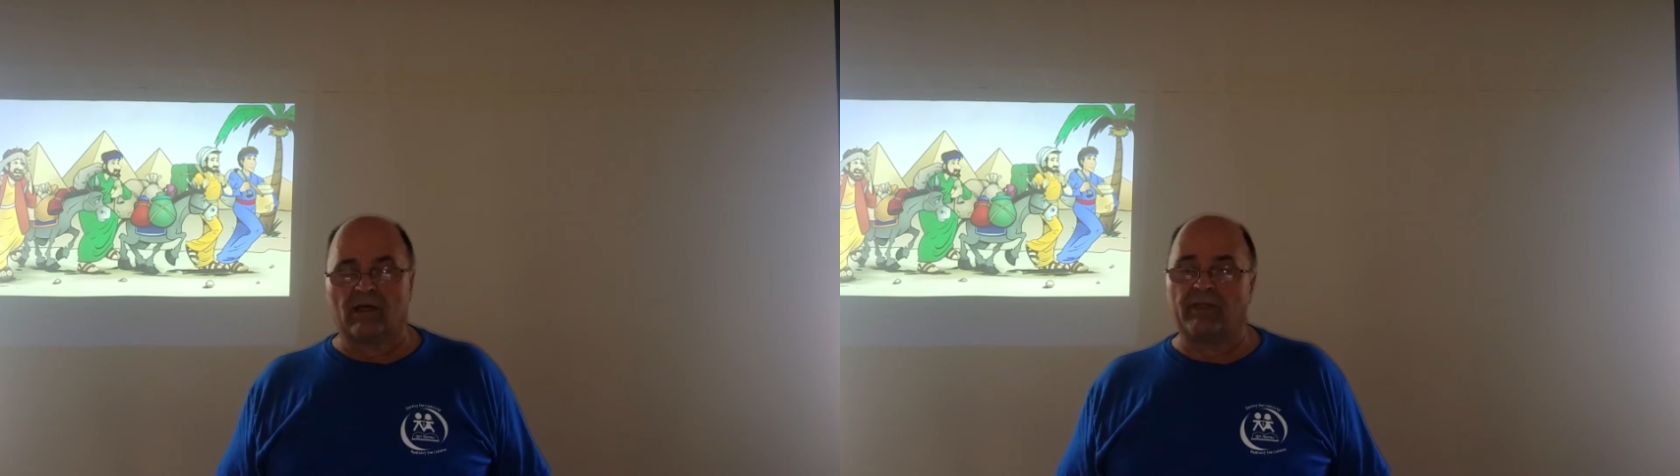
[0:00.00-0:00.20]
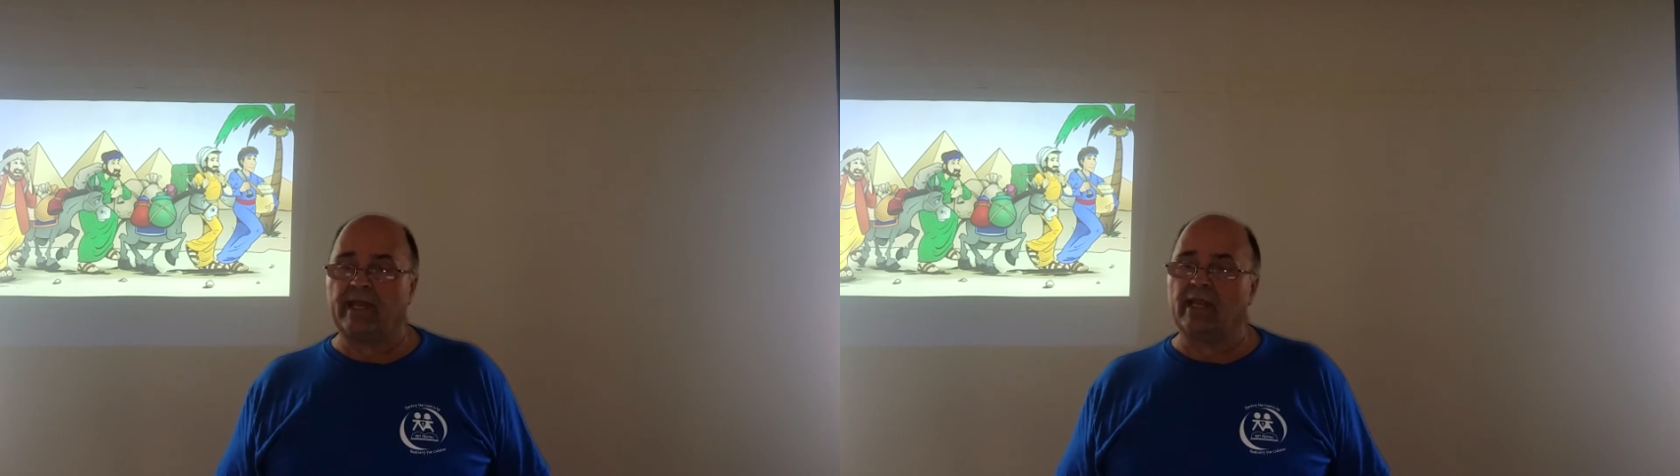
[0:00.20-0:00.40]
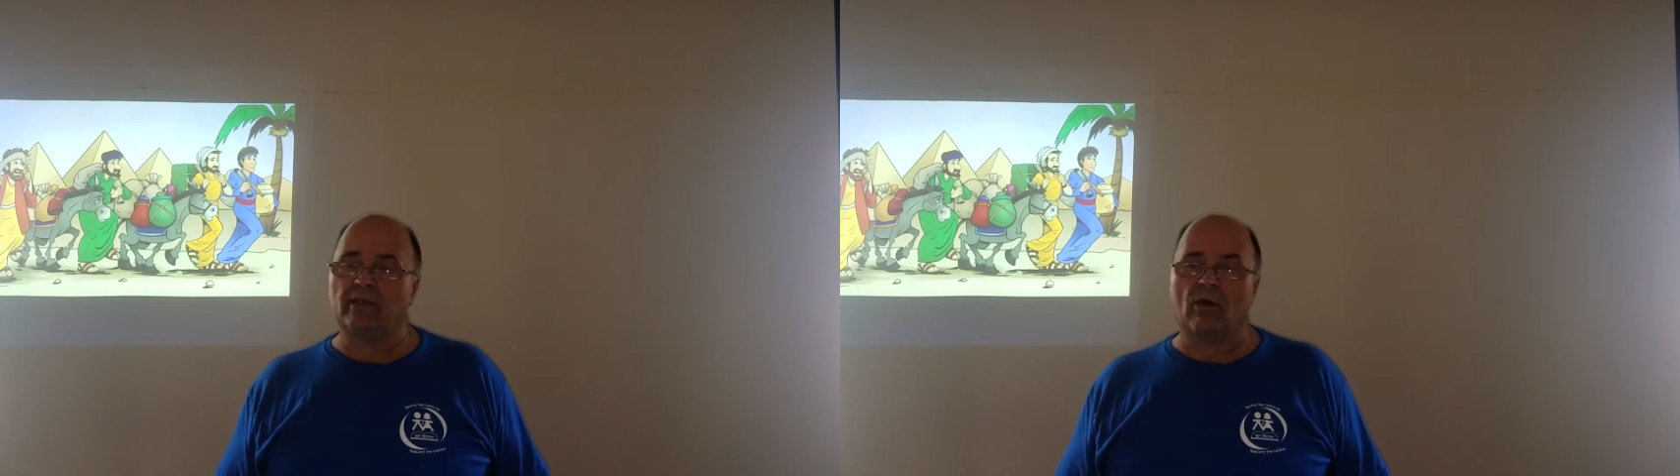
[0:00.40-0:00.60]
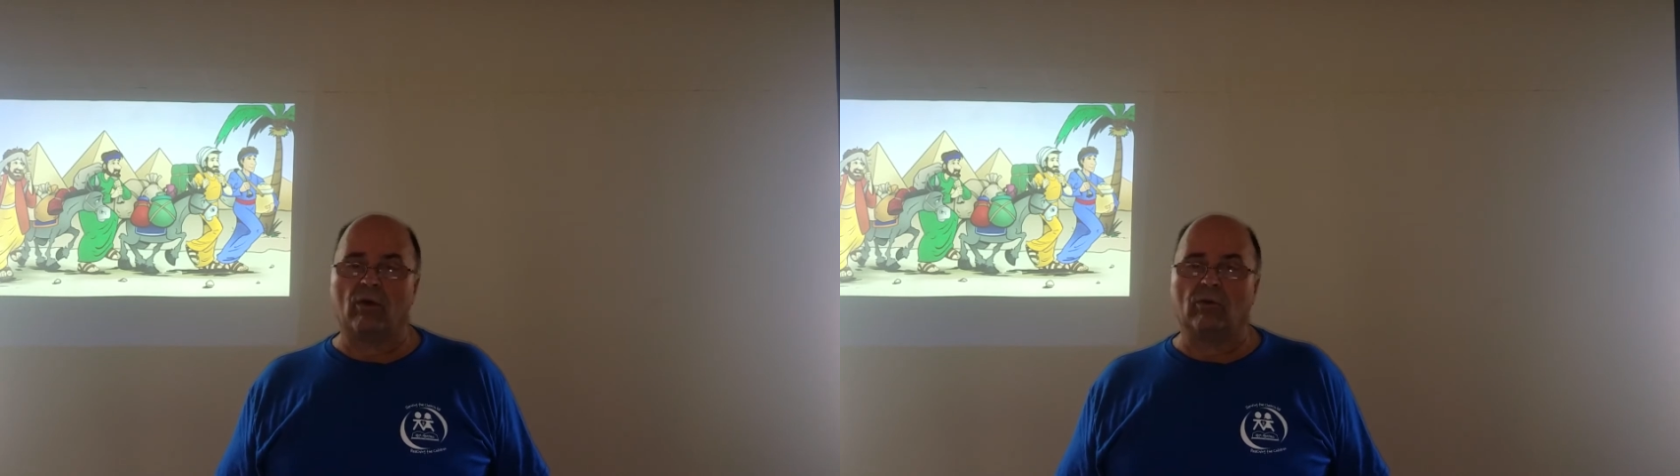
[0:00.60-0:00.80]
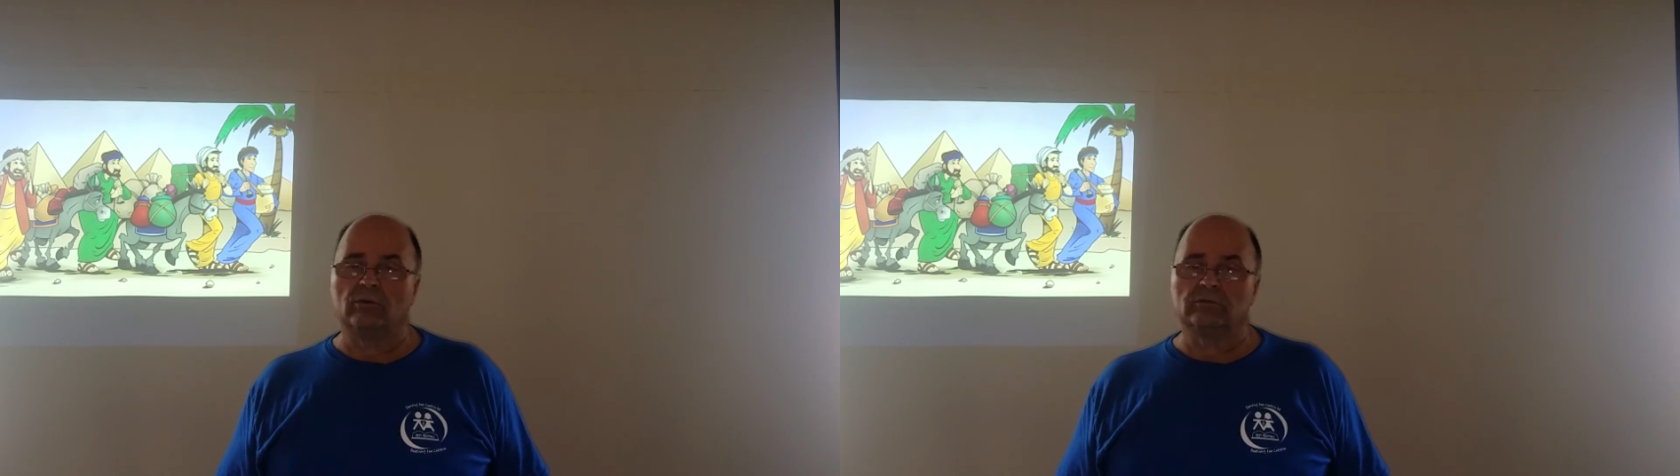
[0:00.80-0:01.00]
they didn't
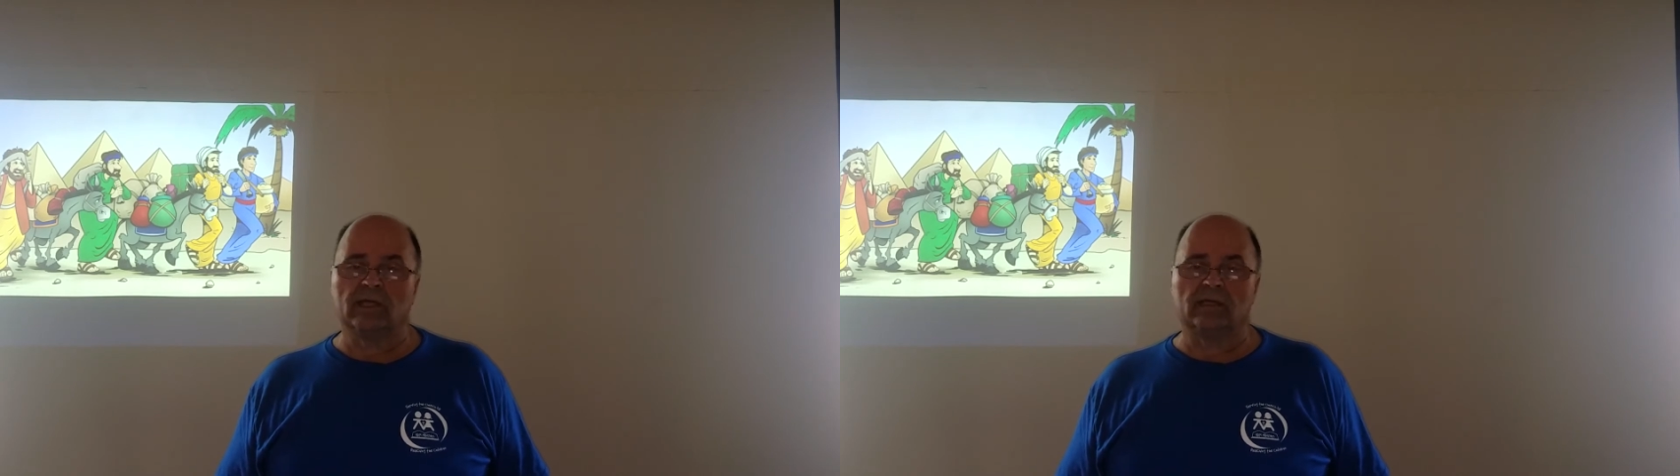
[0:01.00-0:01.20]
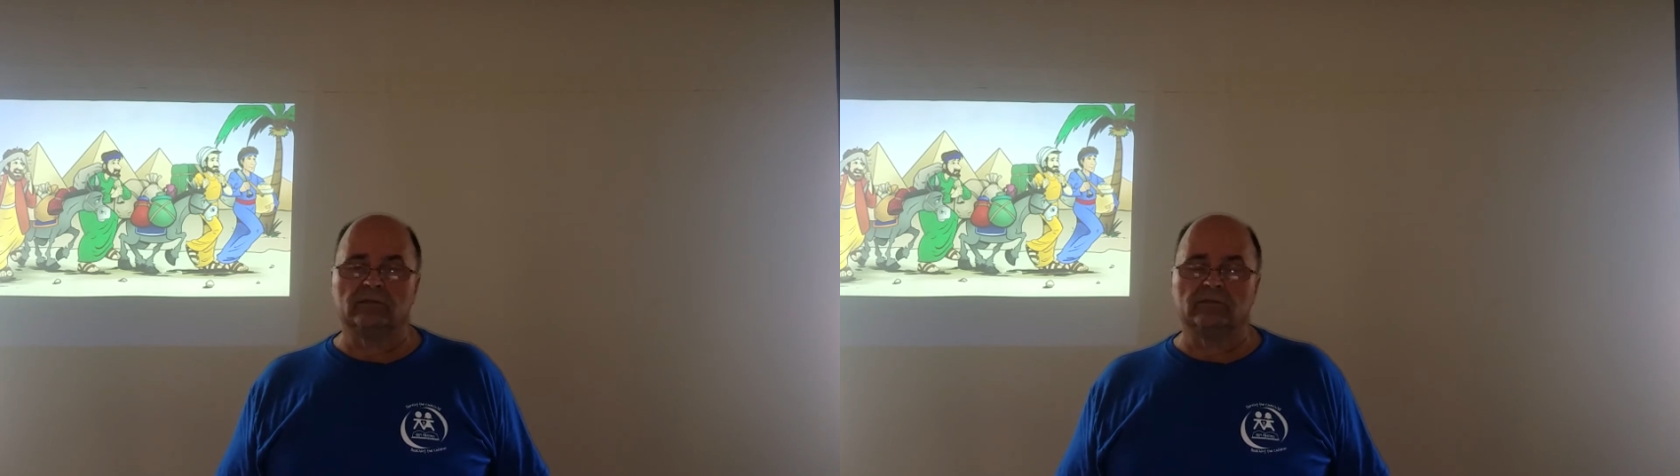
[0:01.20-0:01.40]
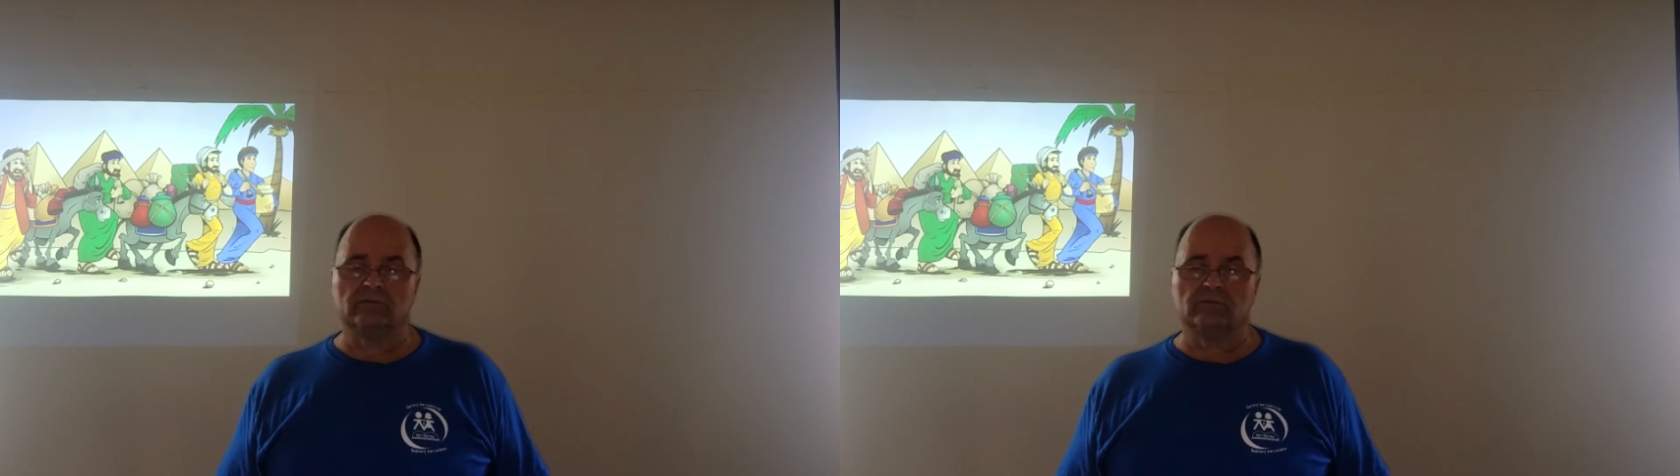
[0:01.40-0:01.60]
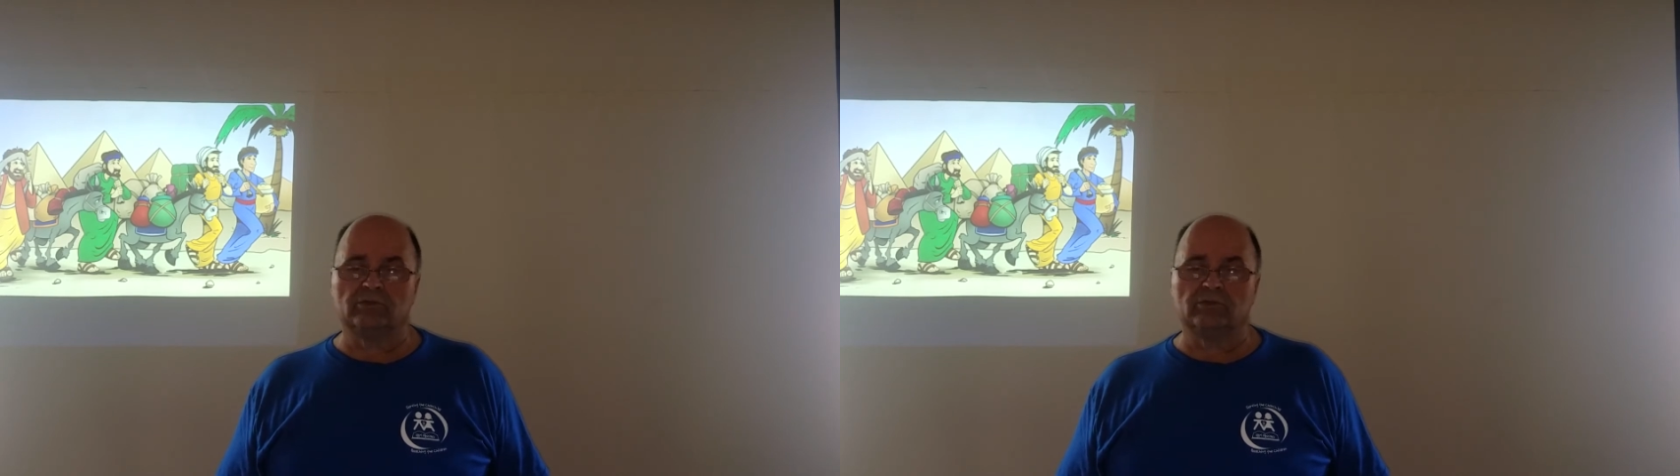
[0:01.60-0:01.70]
know that